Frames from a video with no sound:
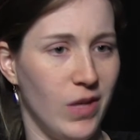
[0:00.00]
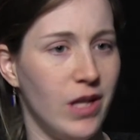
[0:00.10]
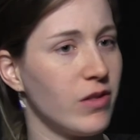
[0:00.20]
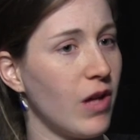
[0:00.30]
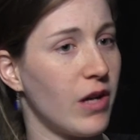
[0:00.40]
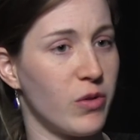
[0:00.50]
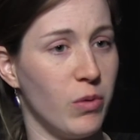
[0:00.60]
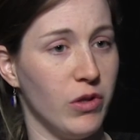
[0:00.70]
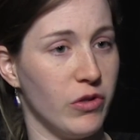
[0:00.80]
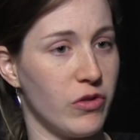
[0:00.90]

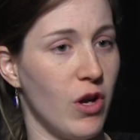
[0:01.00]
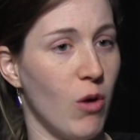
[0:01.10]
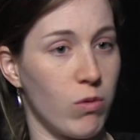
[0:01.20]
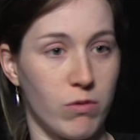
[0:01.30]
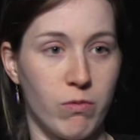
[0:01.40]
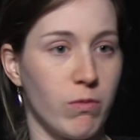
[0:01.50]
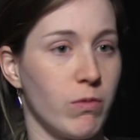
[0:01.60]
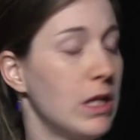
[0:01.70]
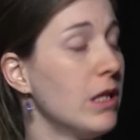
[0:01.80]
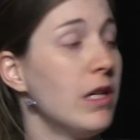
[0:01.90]
intellectuals were
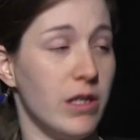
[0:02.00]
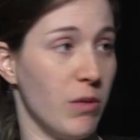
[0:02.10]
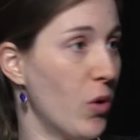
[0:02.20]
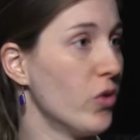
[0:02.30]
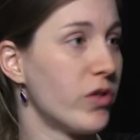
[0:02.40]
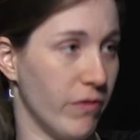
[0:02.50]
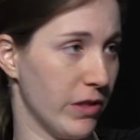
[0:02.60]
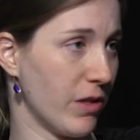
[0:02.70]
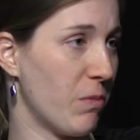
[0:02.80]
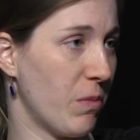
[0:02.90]
really into
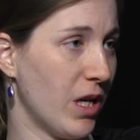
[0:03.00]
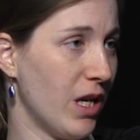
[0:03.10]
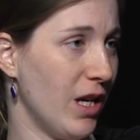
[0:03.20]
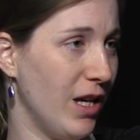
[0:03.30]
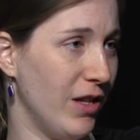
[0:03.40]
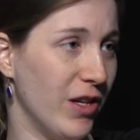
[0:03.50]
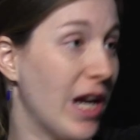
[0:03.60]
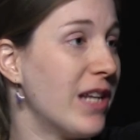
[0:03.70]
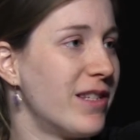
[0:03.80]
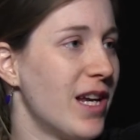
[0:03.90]
Bolshevism in the
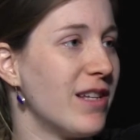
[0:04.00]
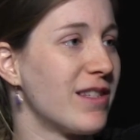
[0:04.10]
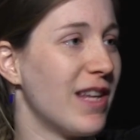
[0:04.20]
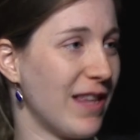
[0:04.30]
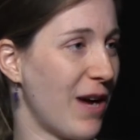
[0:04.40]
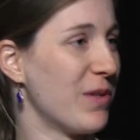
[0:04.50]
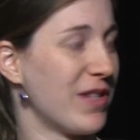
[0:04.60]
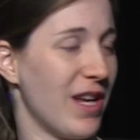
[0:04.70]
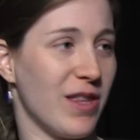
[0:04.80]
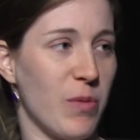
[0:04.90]
United States. Like, that was
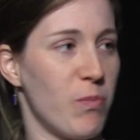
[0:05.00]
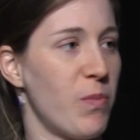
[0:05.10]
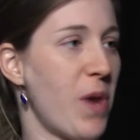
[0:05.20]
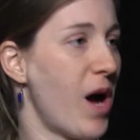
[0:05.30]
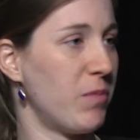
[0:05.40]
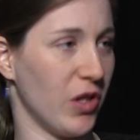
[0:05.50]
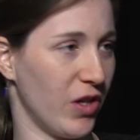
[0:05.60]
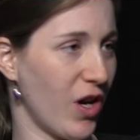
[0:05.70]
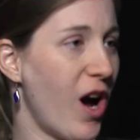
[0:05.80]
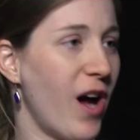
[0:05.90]
like the
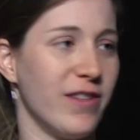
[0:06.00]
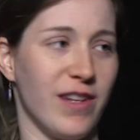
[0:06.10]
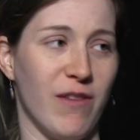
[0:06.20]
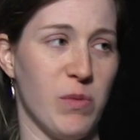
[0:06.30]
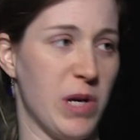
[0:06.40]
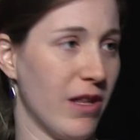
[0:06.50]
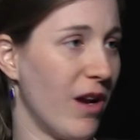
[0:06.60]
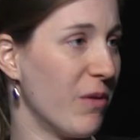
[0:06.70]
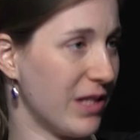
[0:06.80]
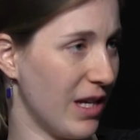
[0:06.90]
popular cause, and everybody
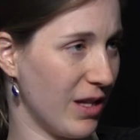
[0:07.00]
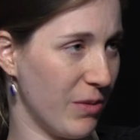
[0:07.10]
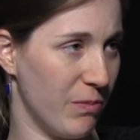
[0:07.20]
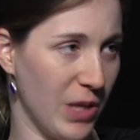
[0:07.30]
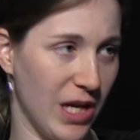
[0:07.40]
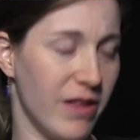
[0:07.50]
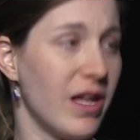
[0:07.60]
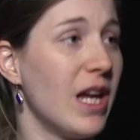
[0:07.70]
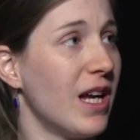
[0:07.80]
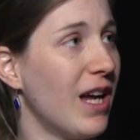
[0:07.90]
thought it was like the big
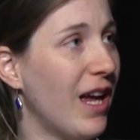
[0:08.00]
thing,